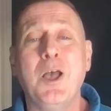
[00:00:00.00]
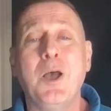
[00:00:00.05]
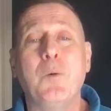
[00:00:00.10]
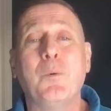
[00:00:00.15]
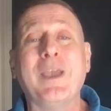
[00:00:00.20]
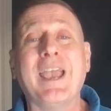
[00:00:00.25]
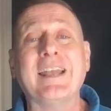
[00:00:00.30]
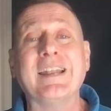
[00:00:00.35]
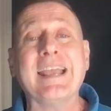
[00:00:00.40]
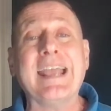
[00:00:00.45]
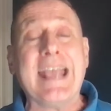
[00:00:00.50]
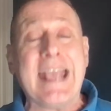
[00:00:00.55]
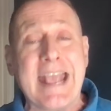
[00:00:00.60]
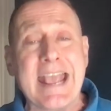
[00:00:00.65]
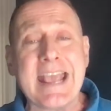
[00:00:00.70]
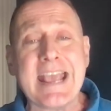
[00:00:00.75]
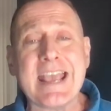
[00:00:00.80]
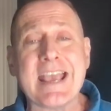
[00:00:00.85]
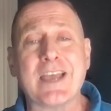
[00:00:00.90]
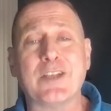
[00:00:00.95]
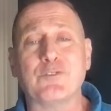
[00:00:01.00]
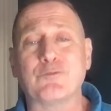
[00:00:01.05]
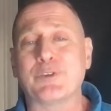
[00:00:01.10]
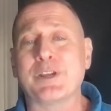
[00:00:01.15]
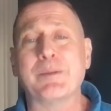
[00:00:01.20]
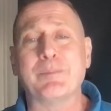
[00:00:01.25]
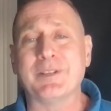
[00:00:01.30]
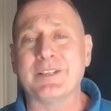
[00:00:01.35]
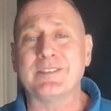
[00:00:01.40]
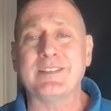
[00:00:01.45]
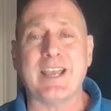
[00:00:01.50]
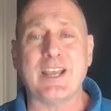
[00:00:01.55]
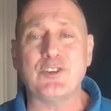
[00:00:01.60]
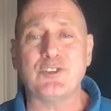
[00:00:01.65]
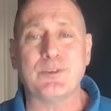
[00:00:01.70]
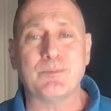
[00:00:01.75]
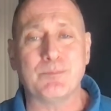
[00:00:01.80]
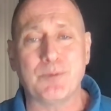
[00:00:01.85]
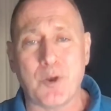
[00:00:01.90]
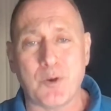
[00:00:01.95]
We had a hand
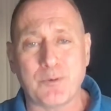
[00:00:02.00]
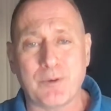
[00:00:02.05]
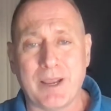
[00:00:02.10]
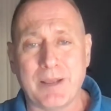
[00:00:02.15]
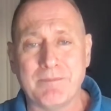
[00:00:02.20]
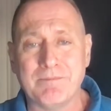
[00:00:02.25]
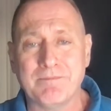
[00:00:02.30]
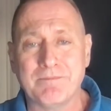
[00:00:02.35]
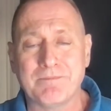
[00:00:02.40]
rehabilitation program.